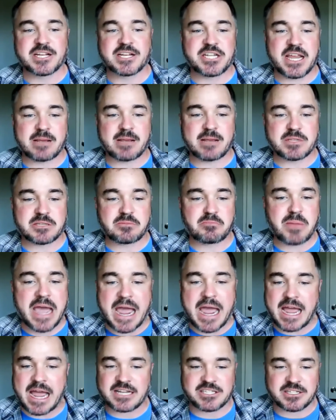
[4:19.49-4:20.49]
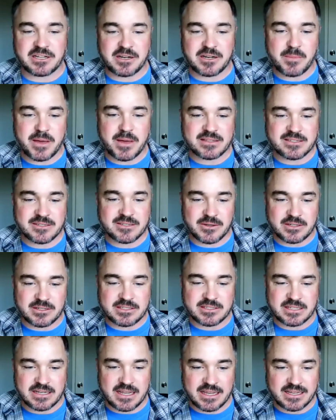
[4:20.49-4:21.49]
James is passionate about
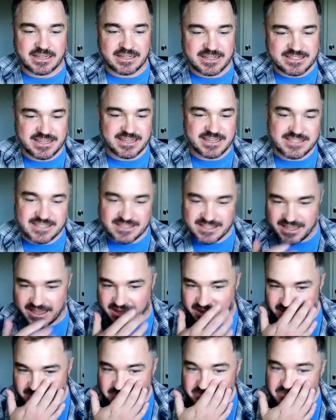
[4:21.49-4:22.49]
soils, and I can attest to that.